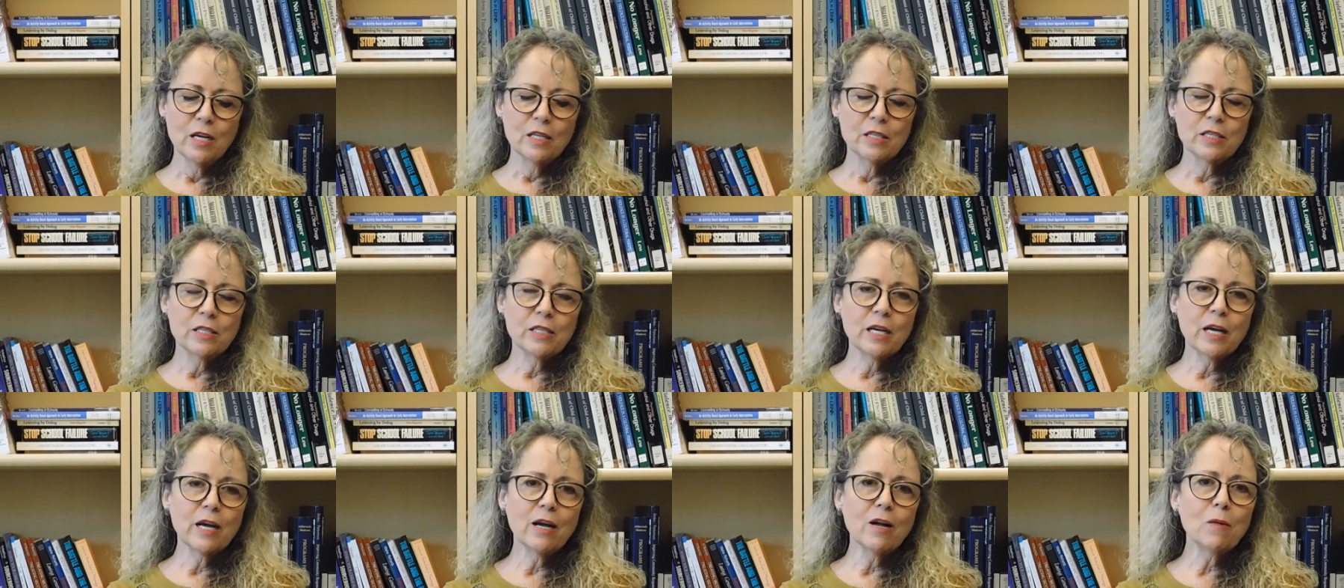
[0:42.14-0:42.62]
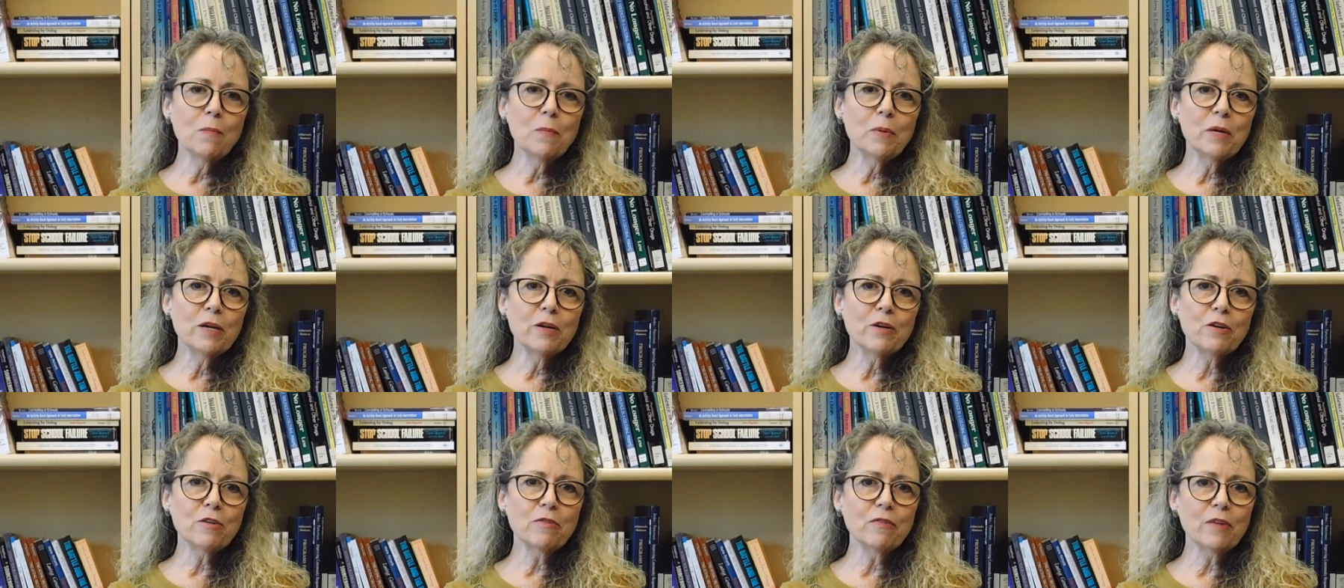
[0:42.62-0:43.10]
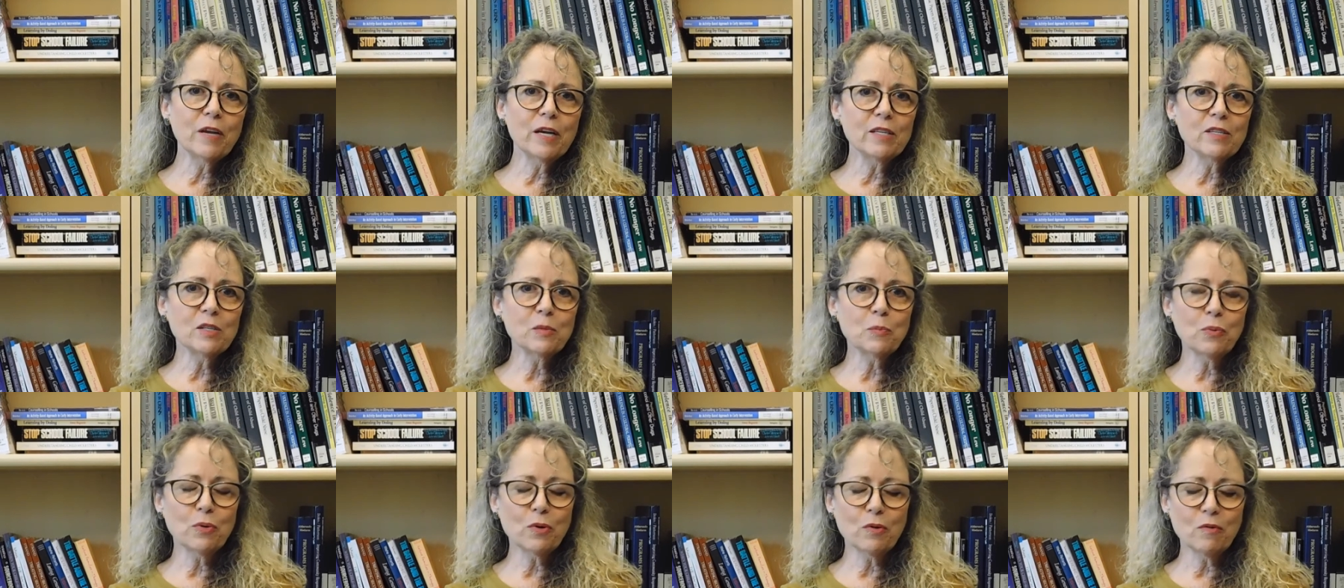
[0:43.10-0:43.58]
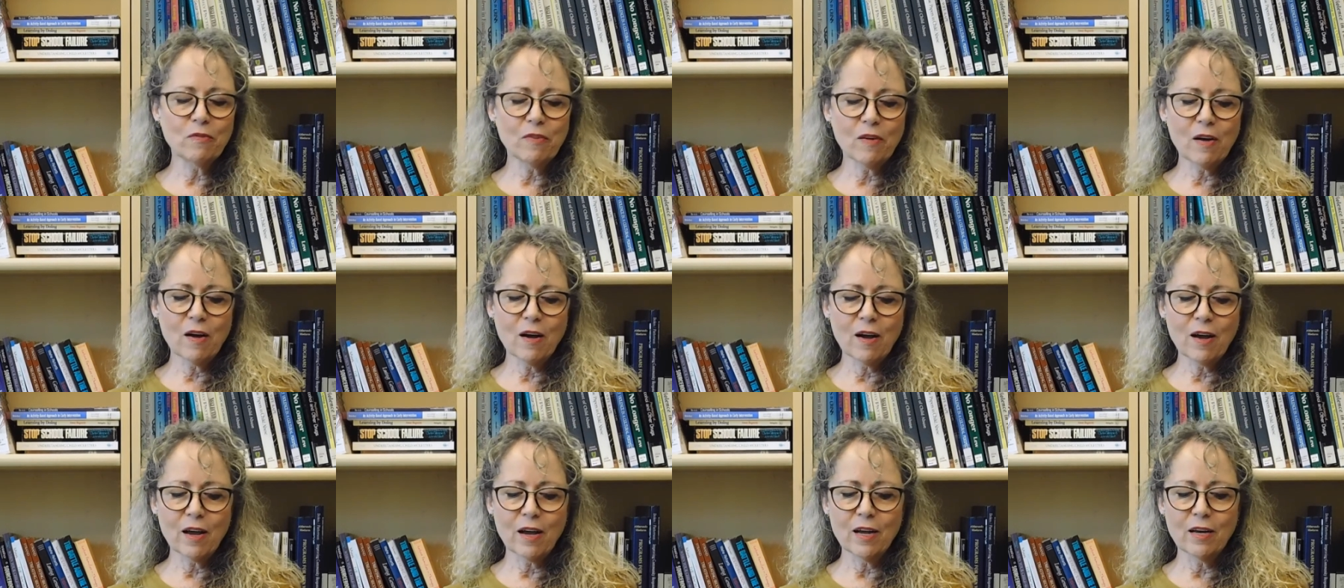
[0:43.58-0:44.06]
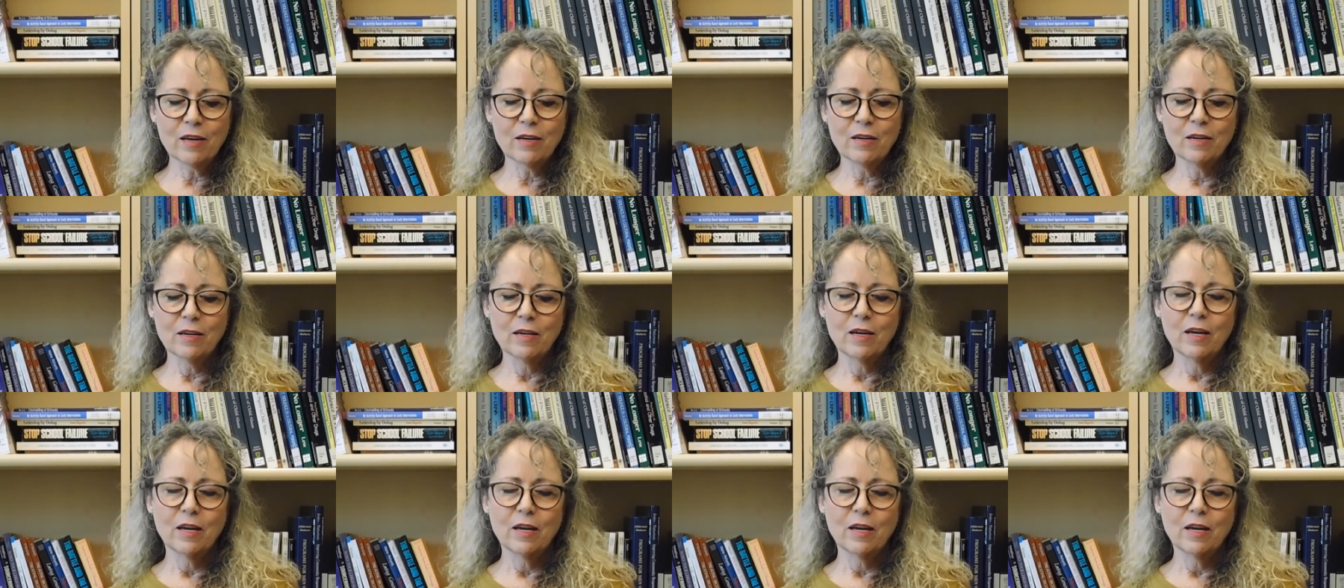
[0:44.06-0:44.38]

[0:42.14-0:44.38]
to help Interface provide